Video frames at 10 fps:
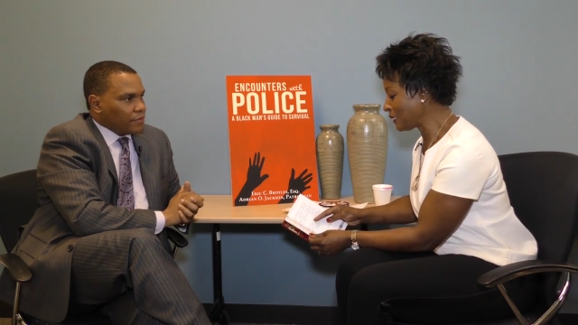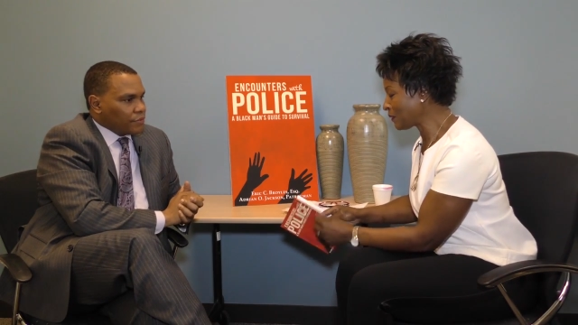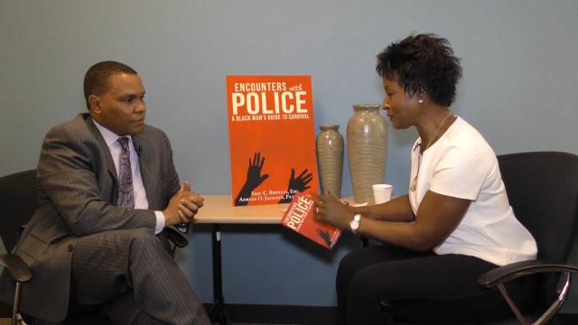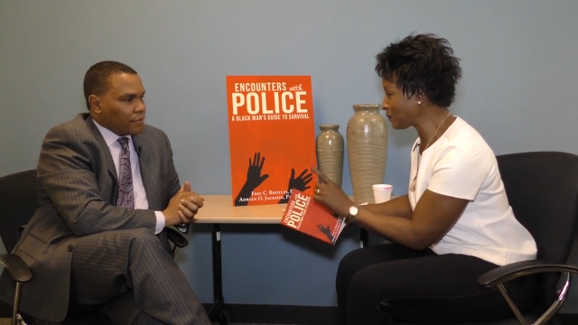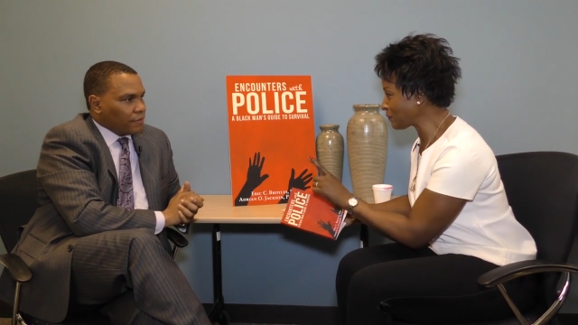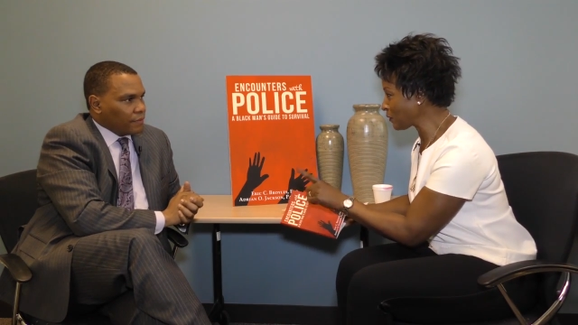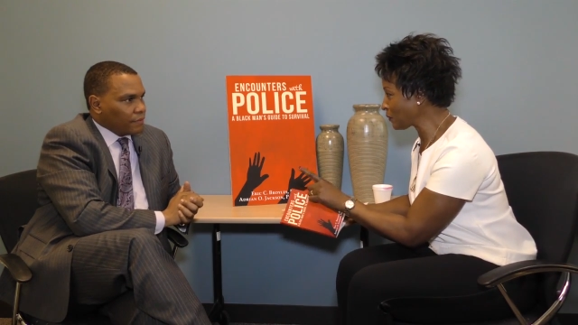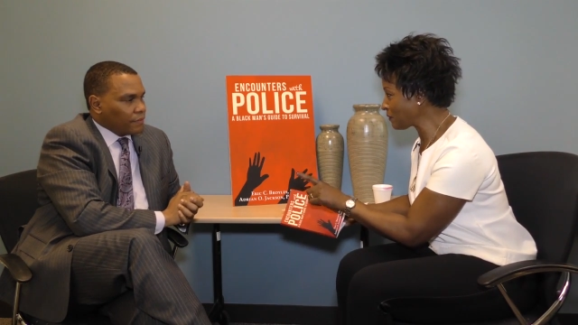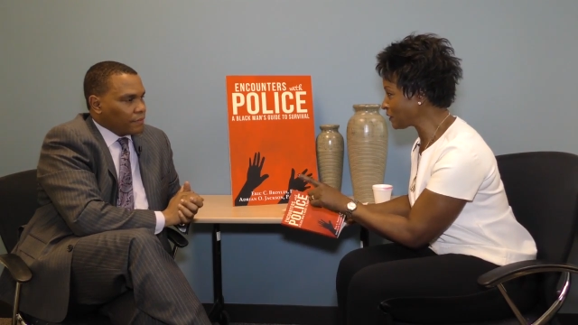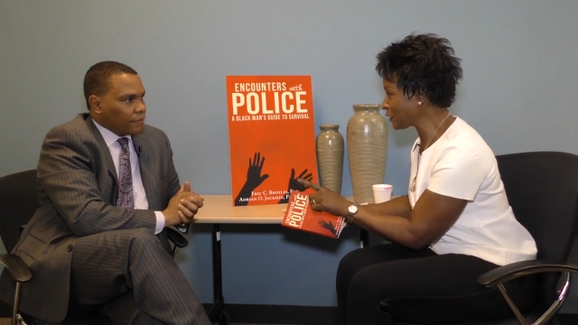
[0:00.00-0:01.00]
Speaker 1: But sure. before
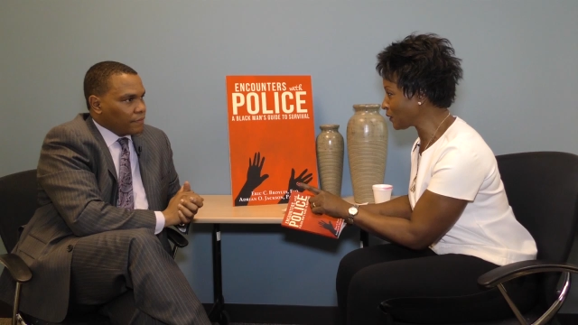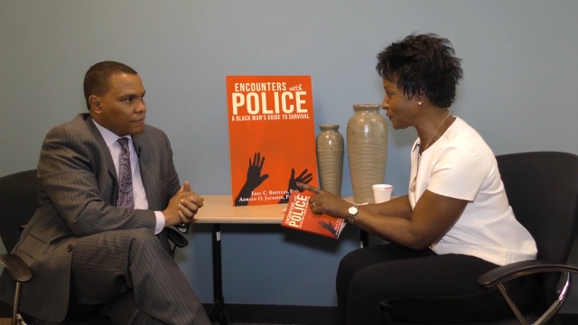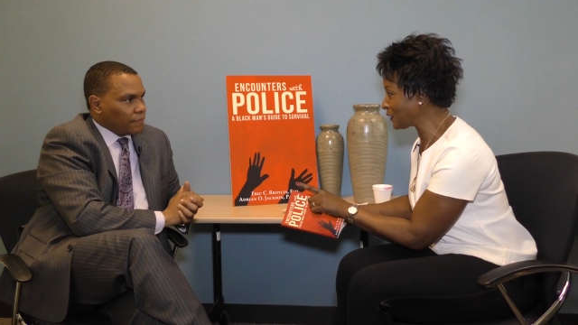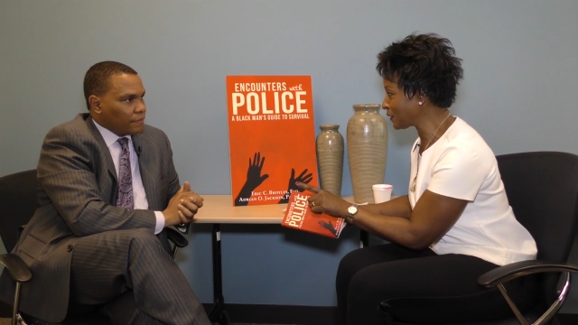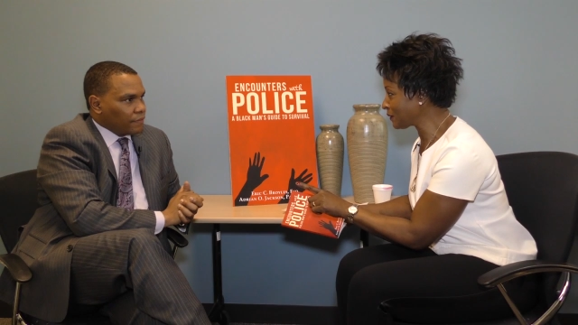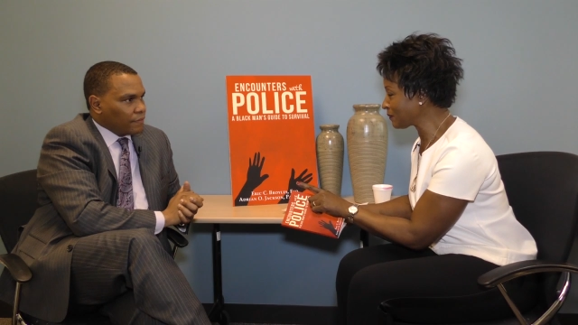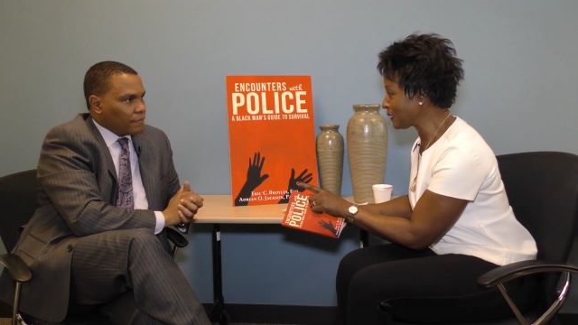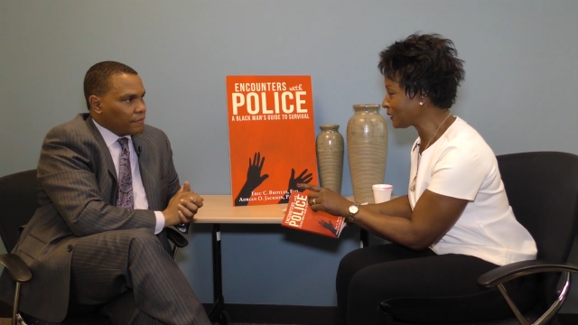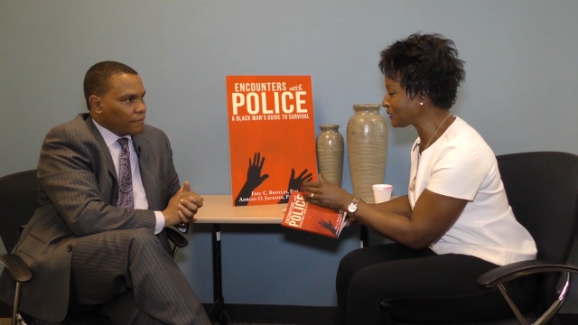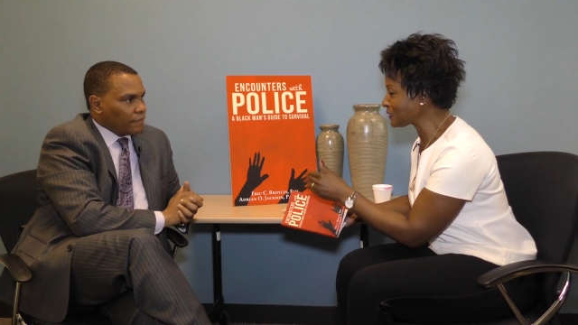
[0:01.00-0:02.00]
we even go there,
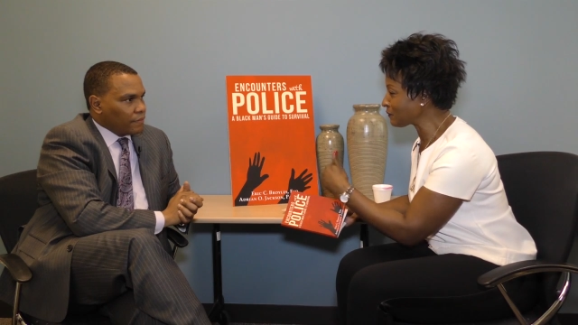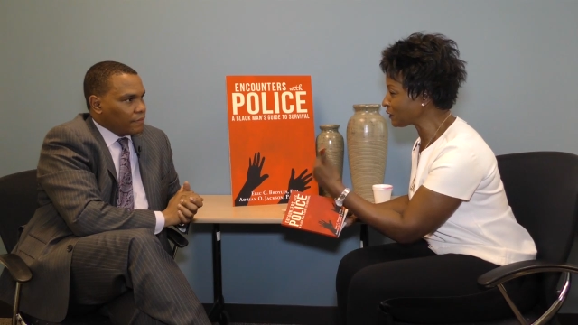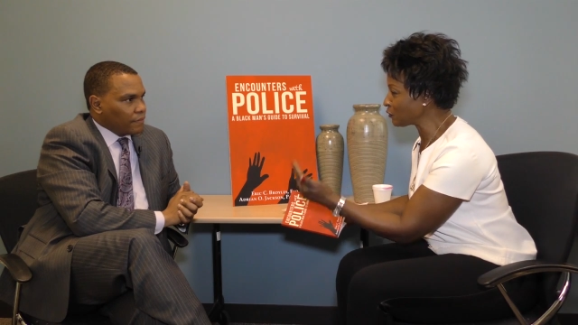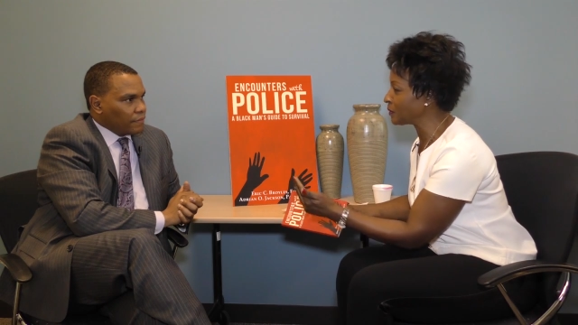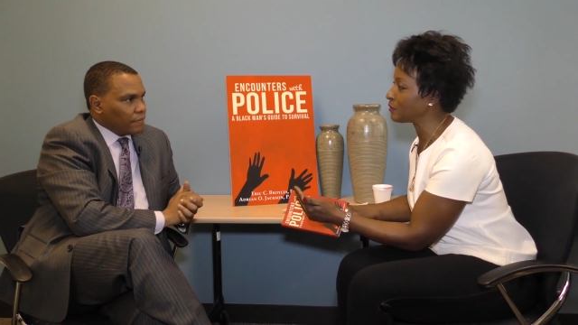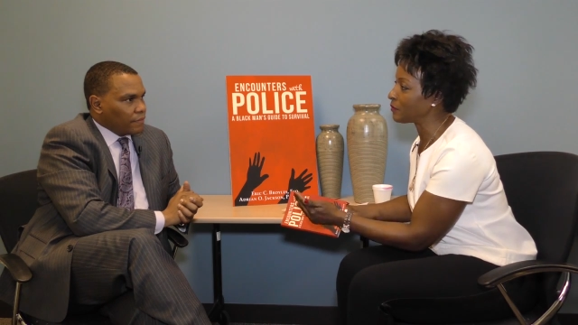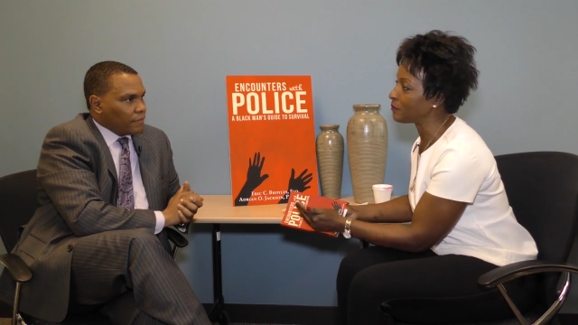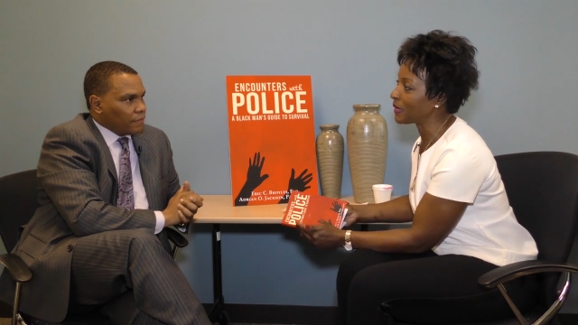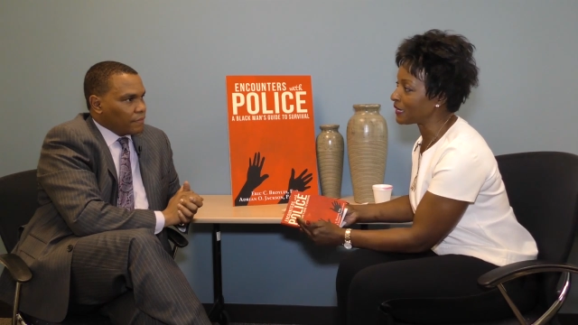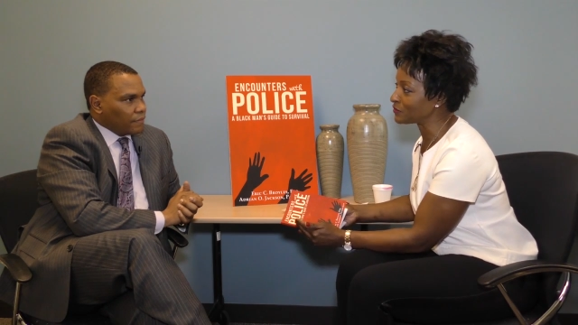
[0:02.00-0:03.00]
let's give a little bit of a
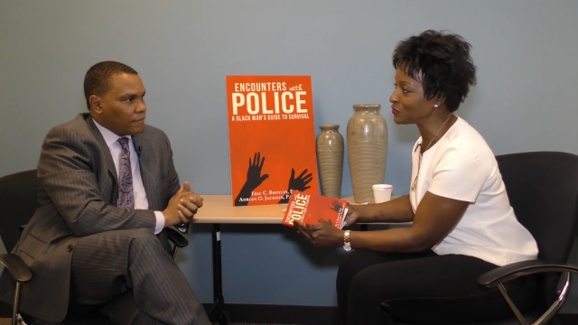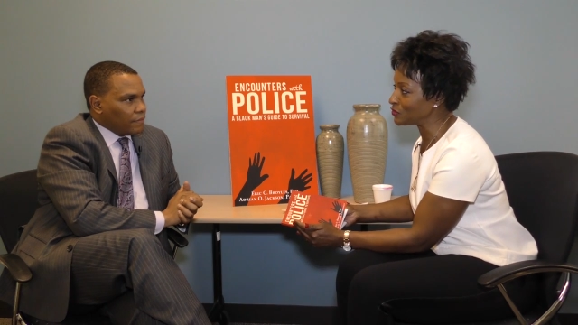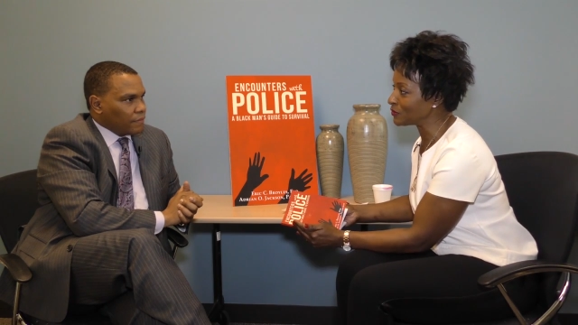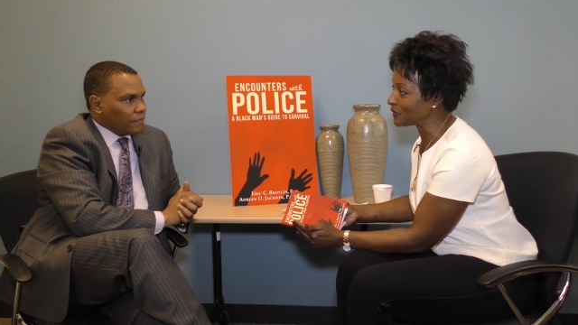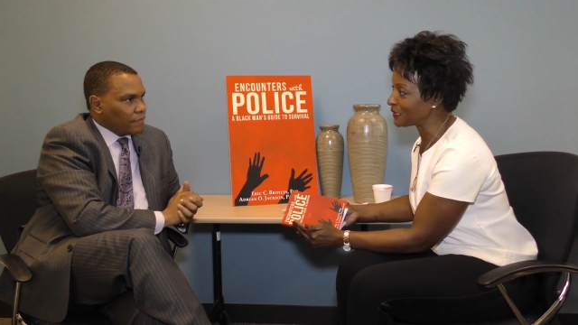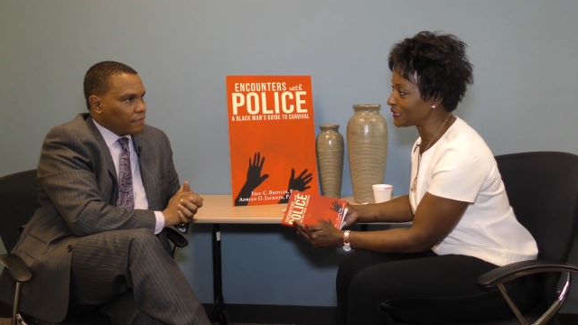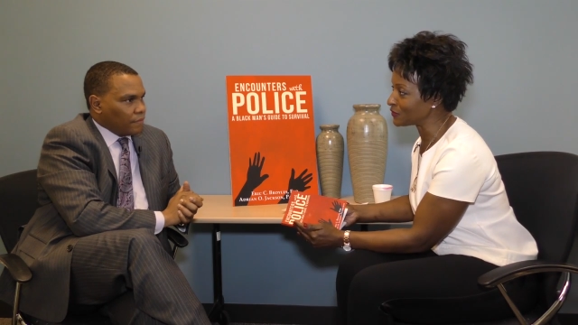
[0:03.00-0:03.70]
backstory